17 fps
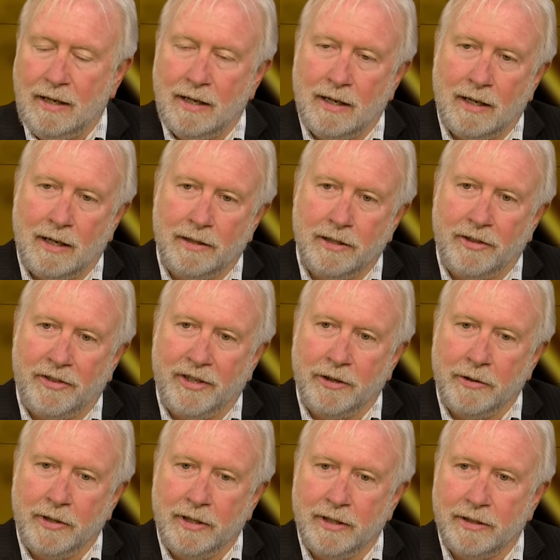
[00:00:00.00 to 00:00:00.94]
on the
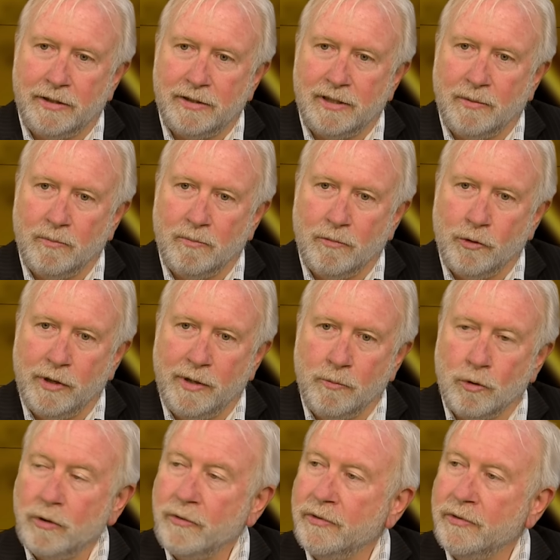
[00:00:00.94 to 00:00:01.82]
theory that someone more